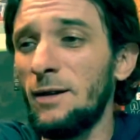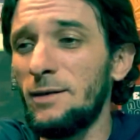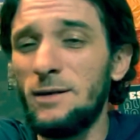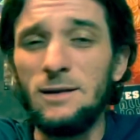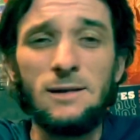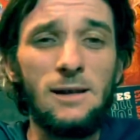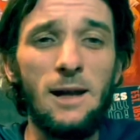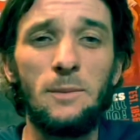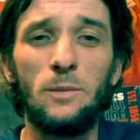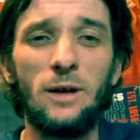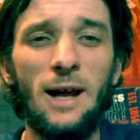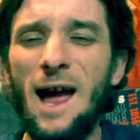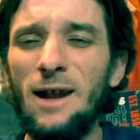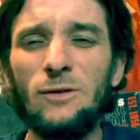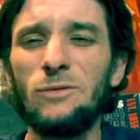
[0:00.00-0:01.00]
dislike
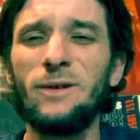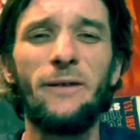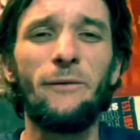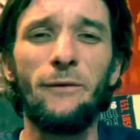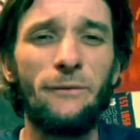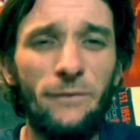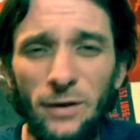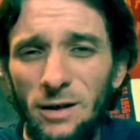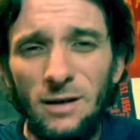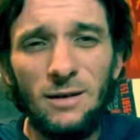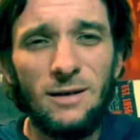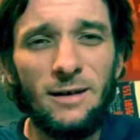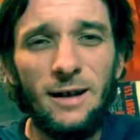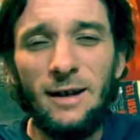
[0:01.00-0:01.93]
button. I don't give a fuck.